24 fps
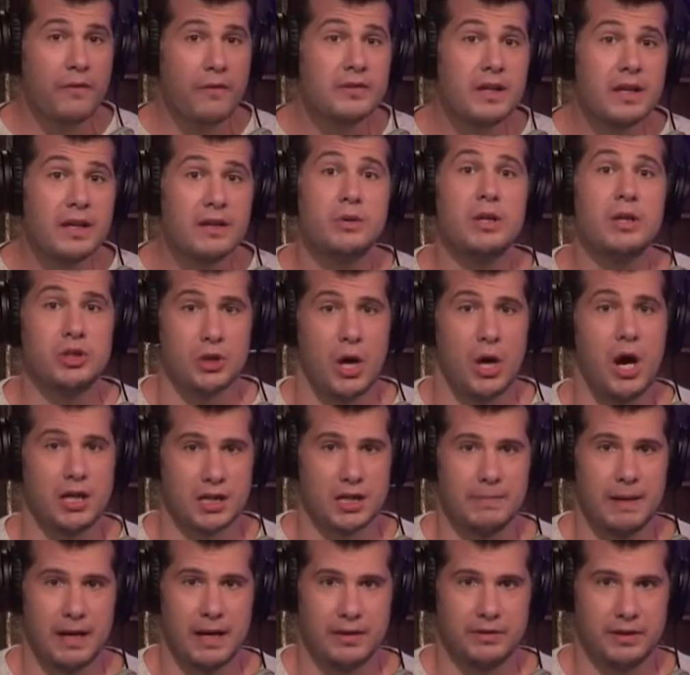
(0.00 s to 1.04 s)
often have we
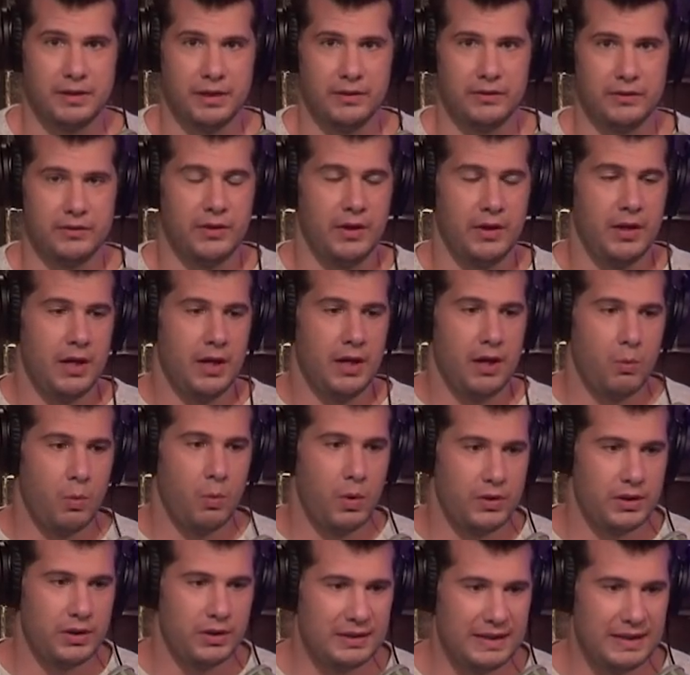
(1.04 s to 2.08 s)
talked about this,
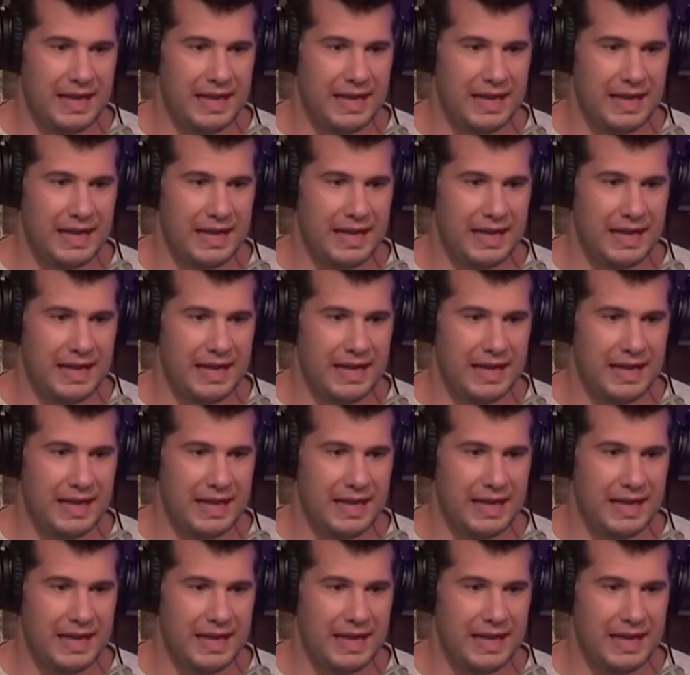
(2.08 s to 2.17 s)
where the